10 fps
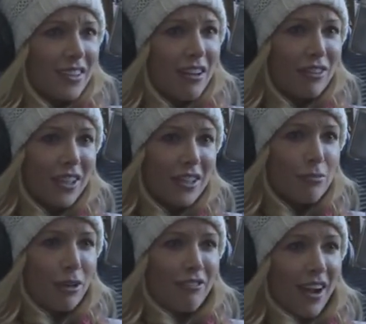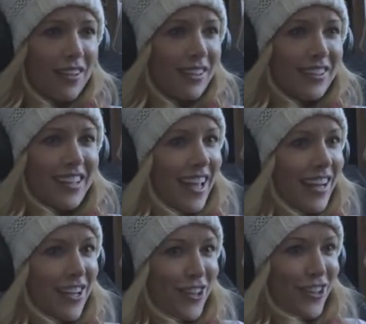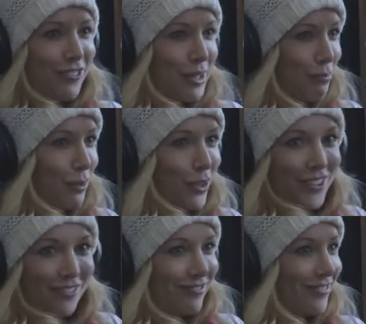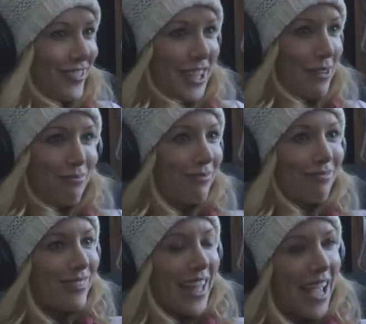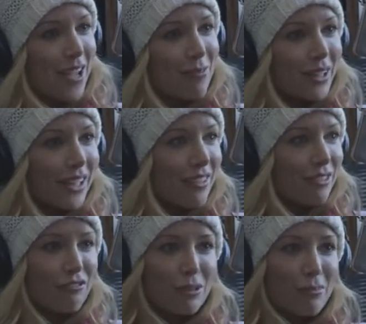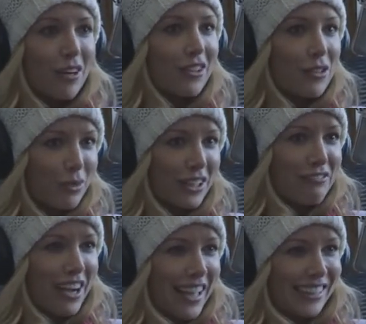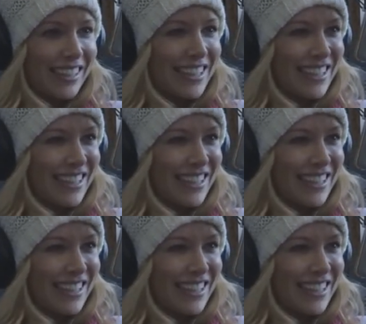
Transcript: I feel like it's more violent than any other sport team game, like even football. It's really violent.